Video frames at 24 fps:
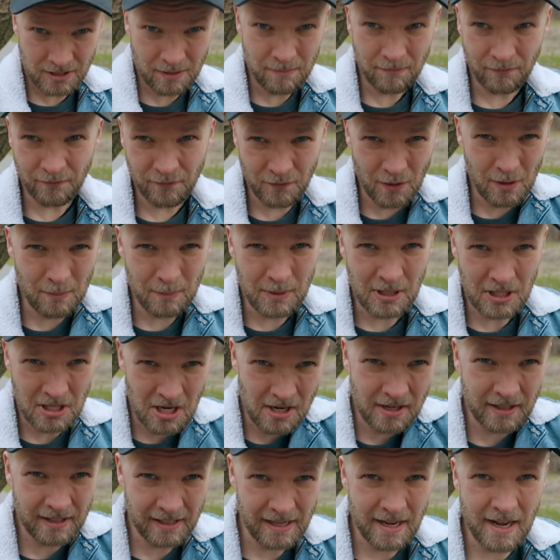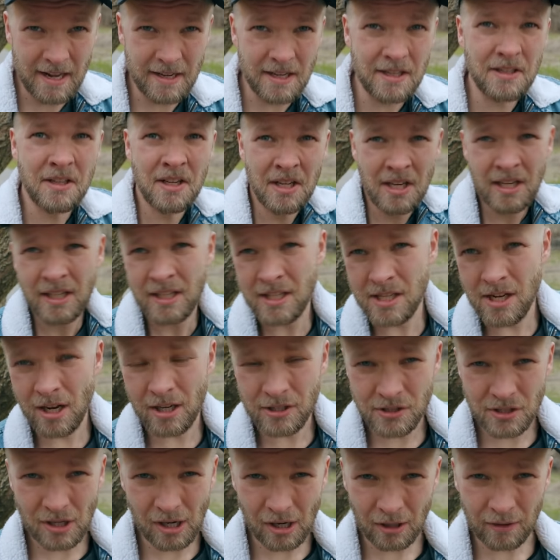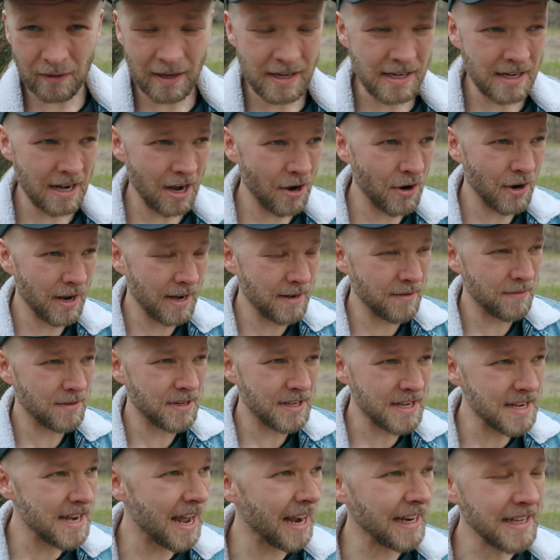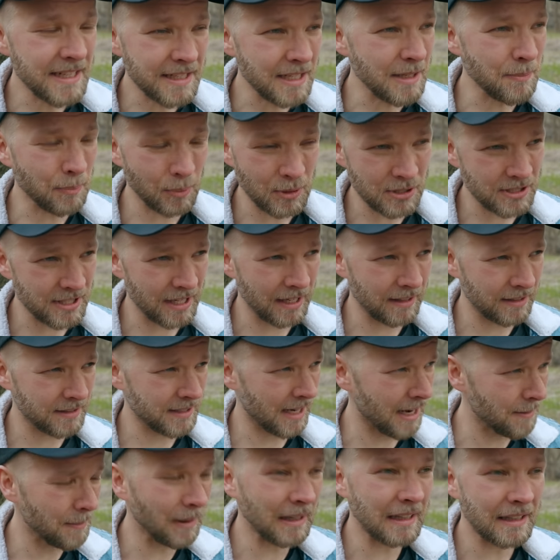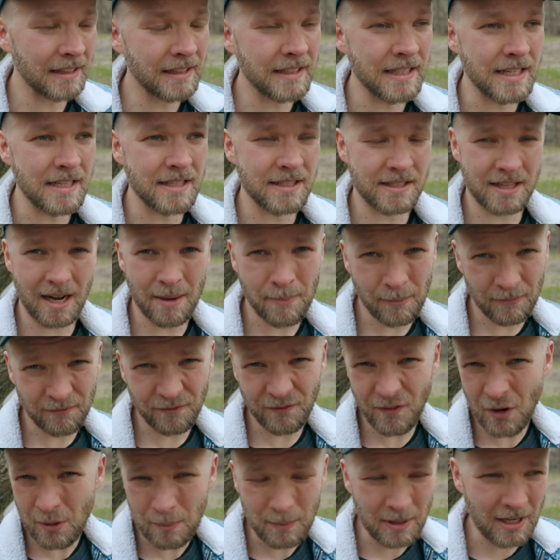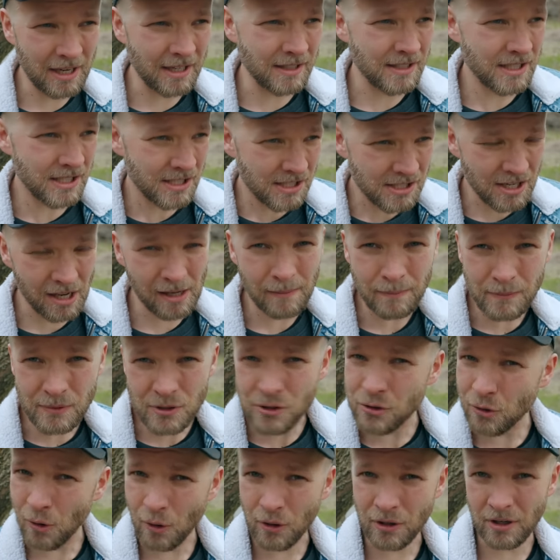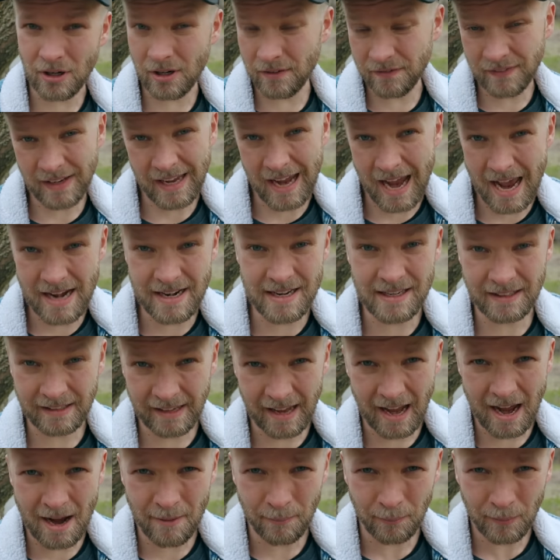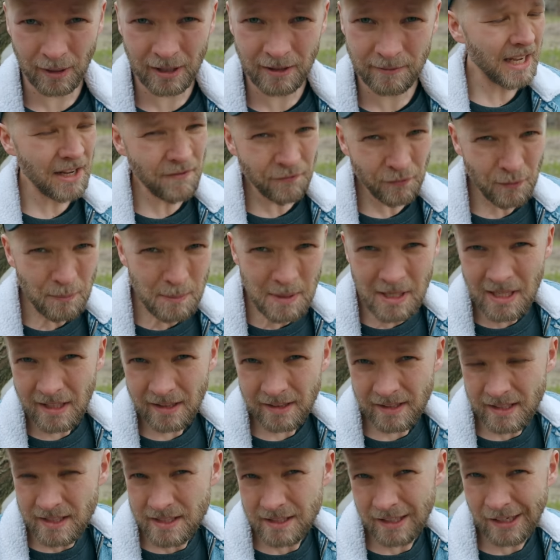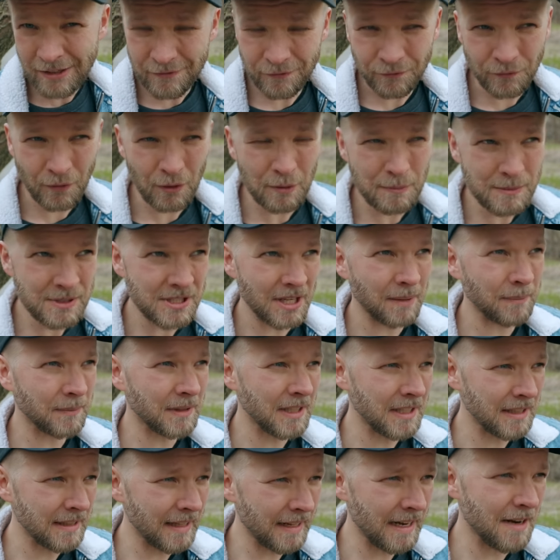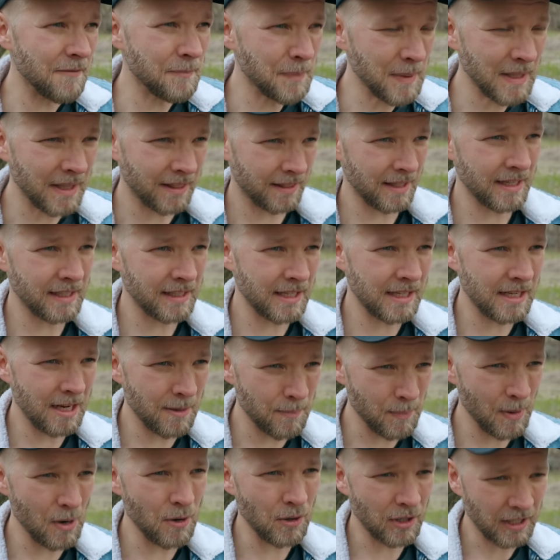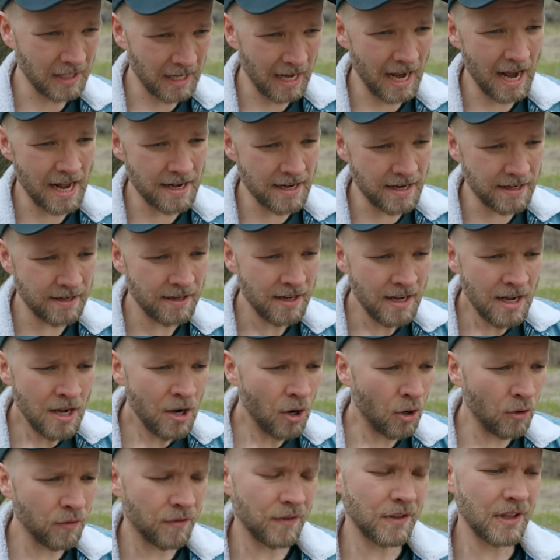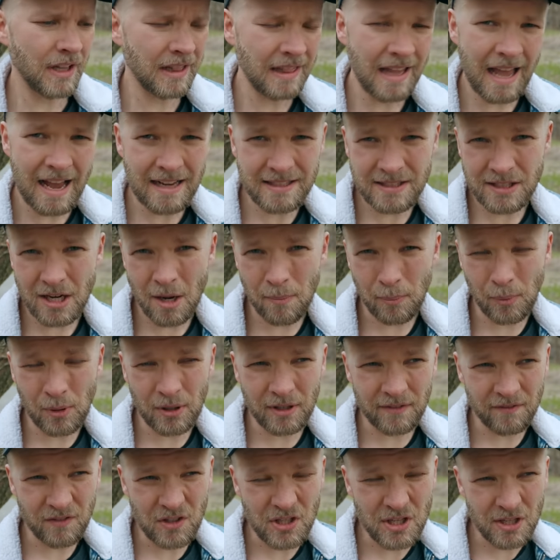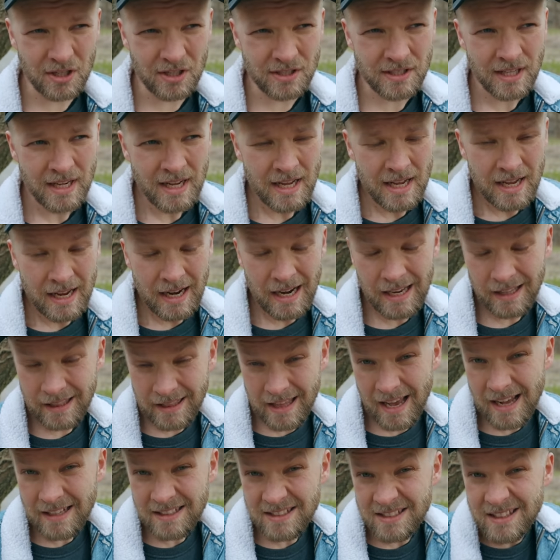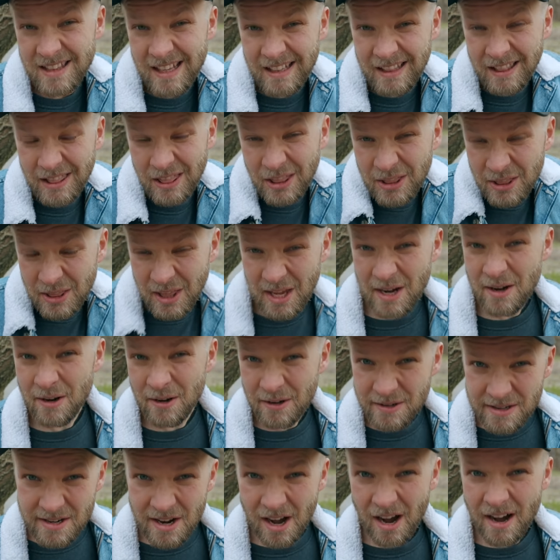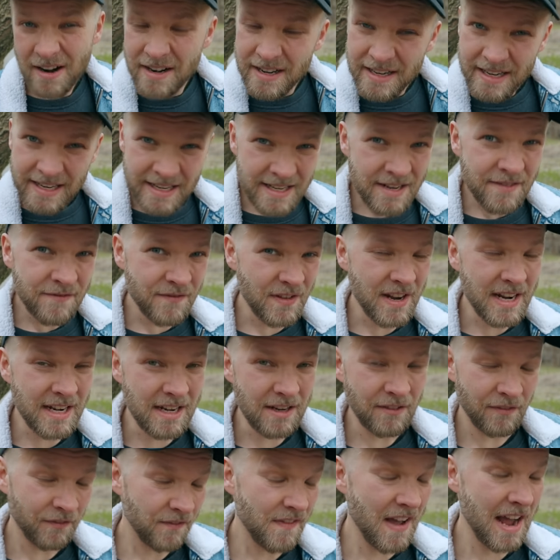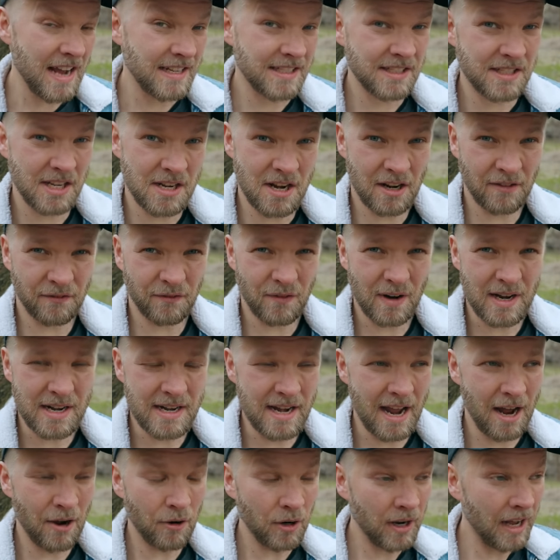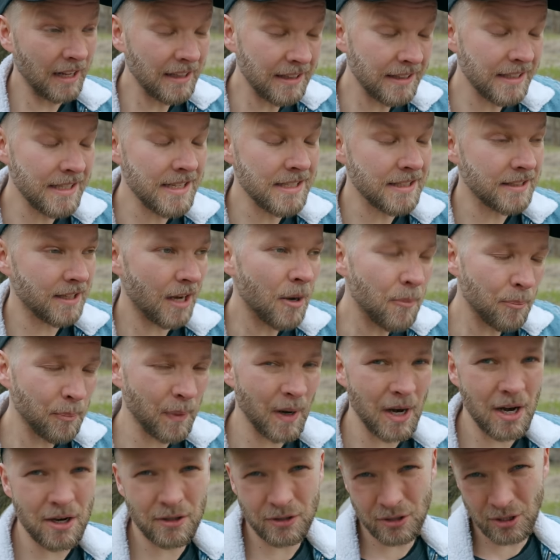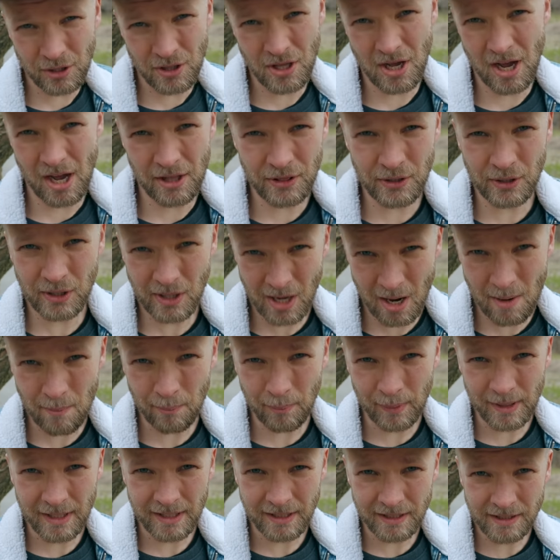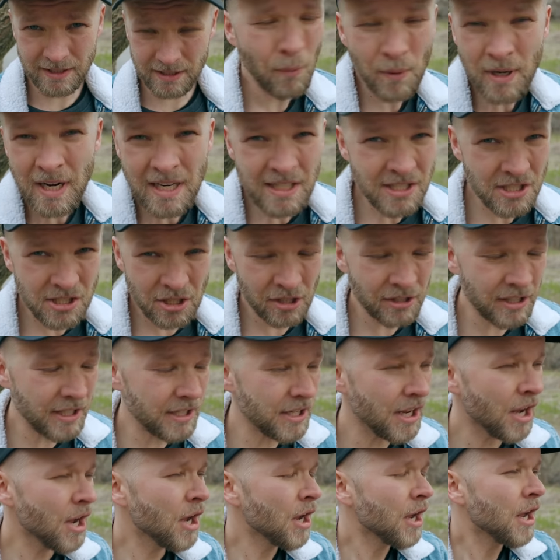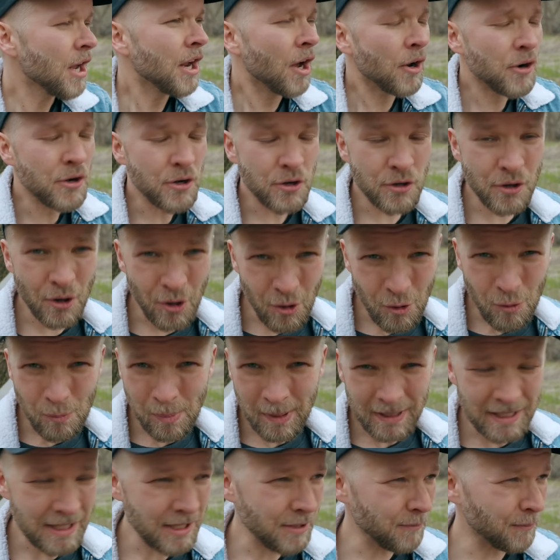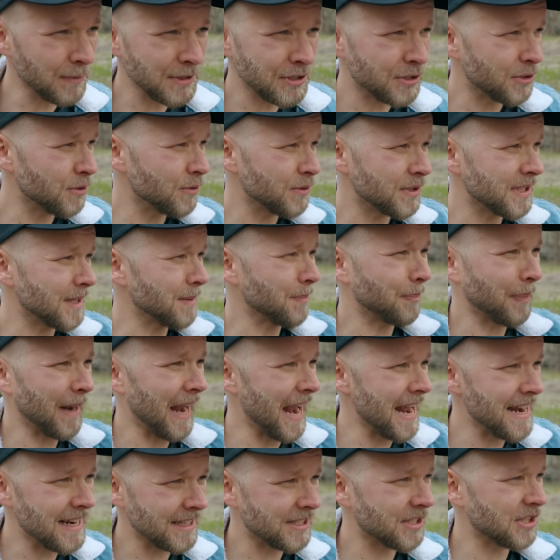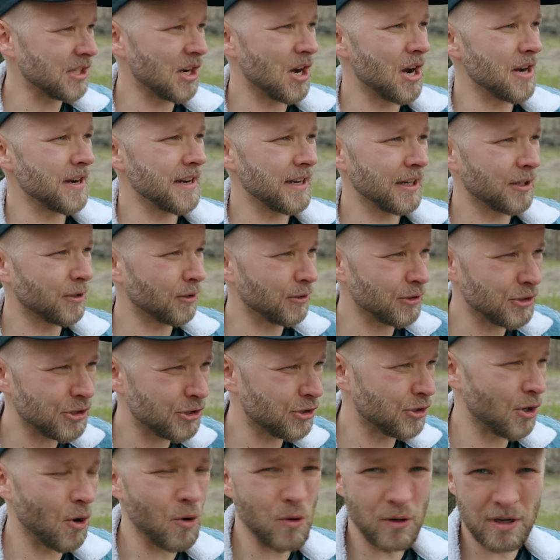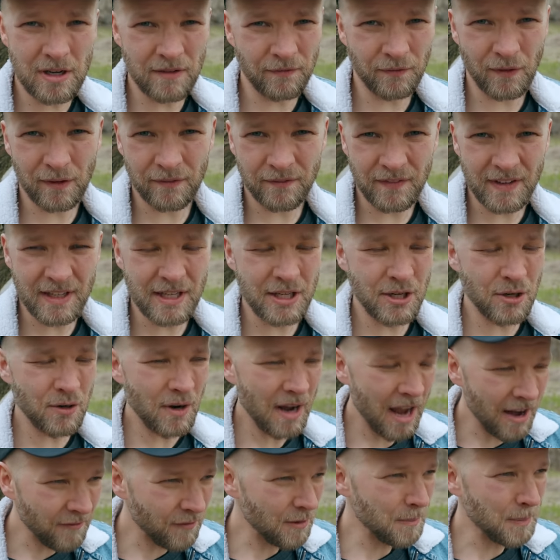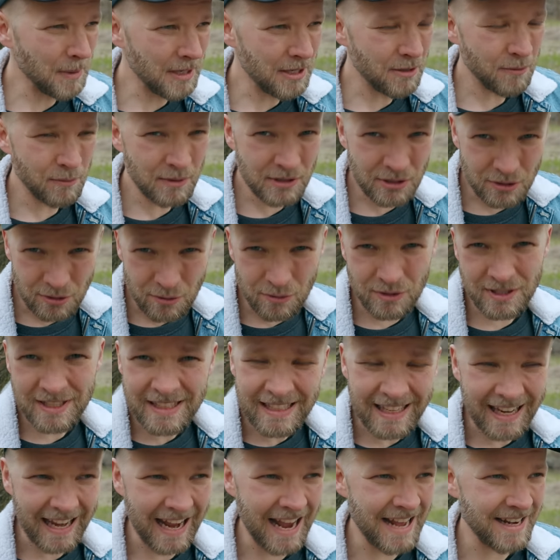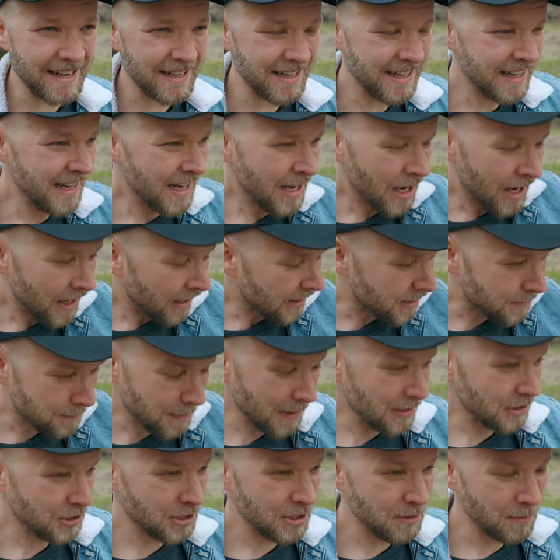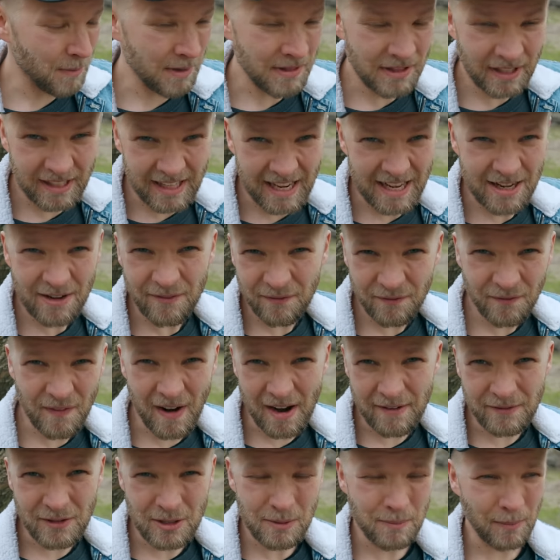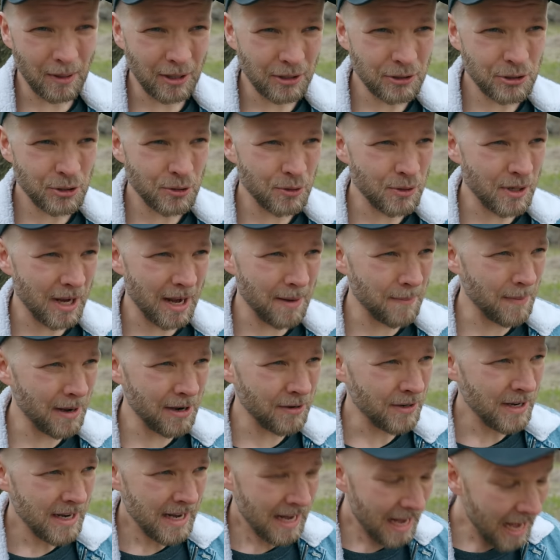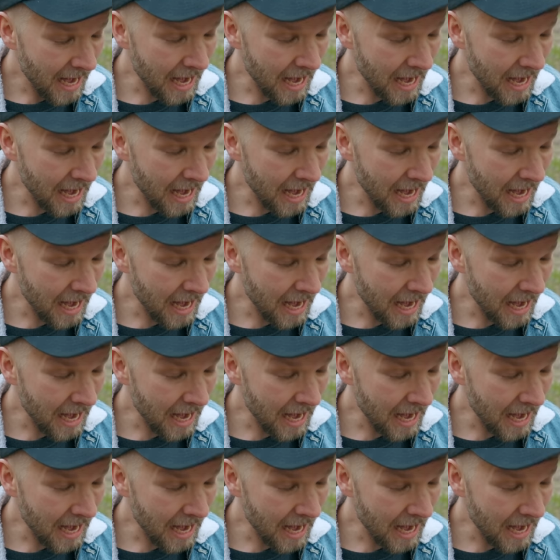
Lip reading: I'm filming on a Canon EOS R right now, and 90% of the time at least I'm filming on some sort of Canon camera. And for me, this confirms something that I've been thinking about Canon over the last couple of years, and that's that they're not innovating fast enough right now, at least compared to the other companies. When I started, nobody was using Panasonic or Sony for video. Everybody was using Canon, especially when the Canon 5D Mark II came out.